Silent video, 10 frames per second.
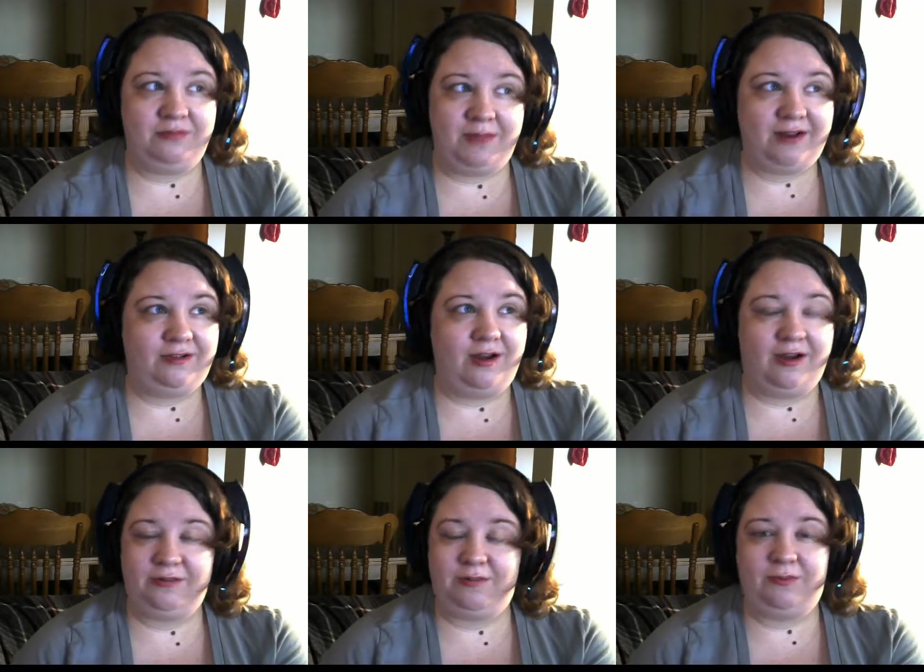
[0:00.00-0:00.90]
met a
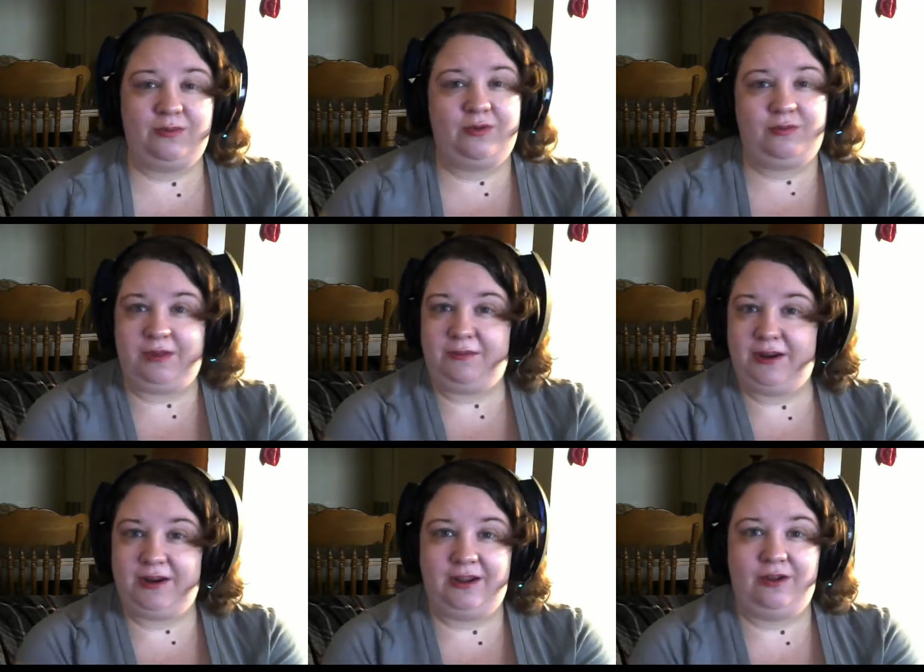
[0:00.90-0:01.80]
lot of people with
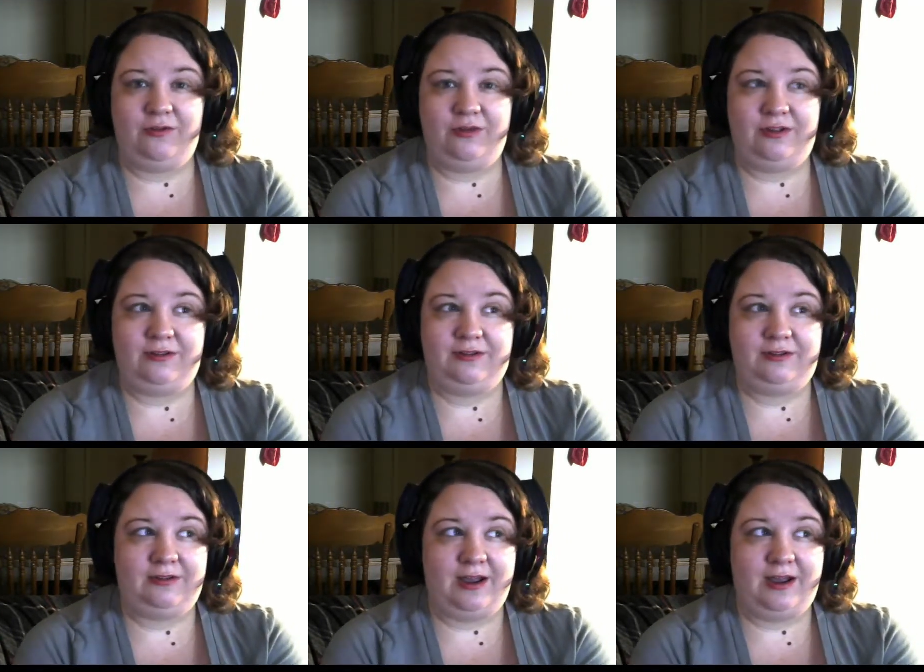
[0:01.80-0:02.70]
BPD over
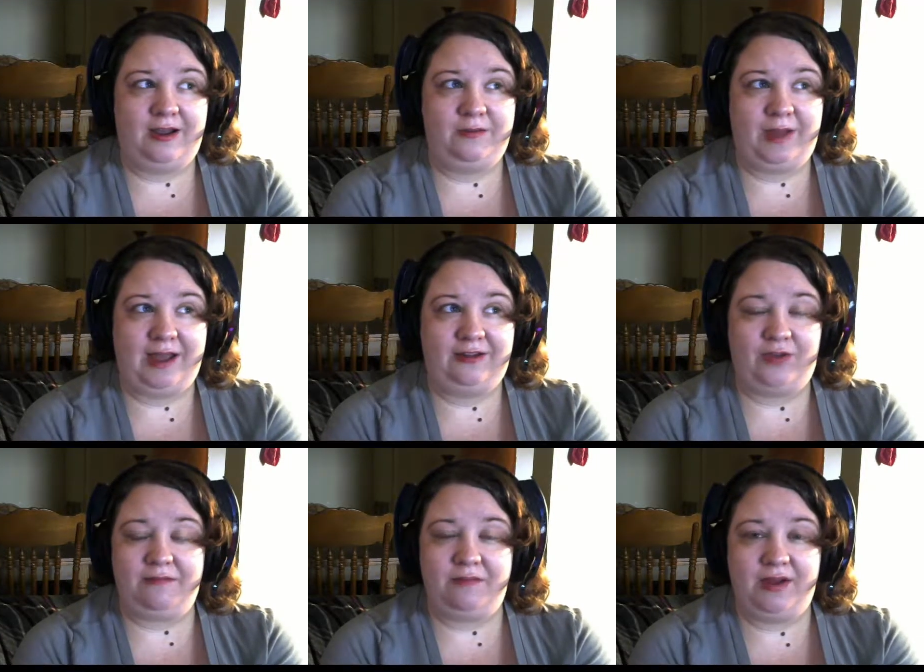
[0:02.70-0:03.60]
this past
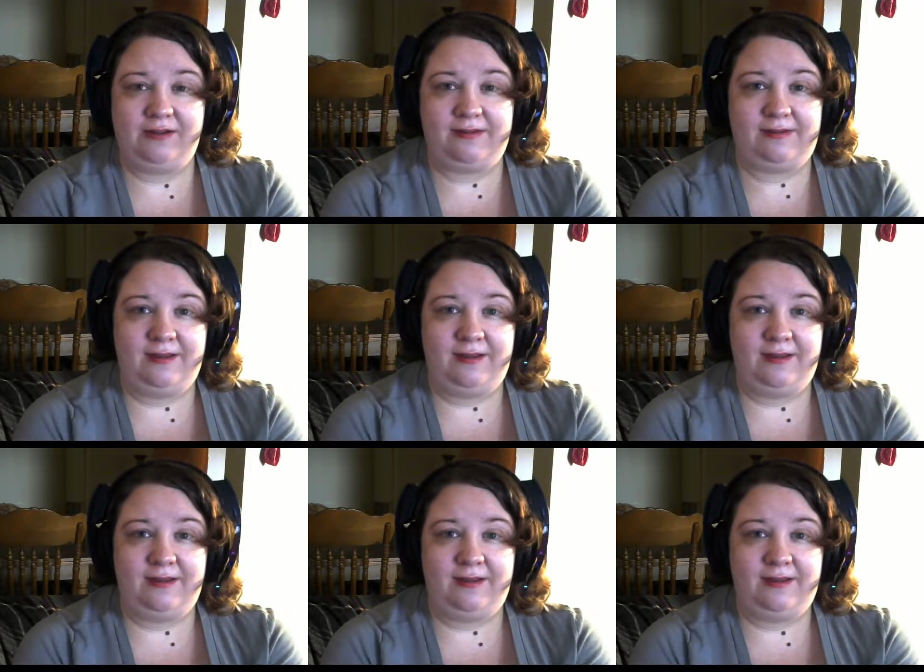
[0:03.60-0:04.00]
5 months.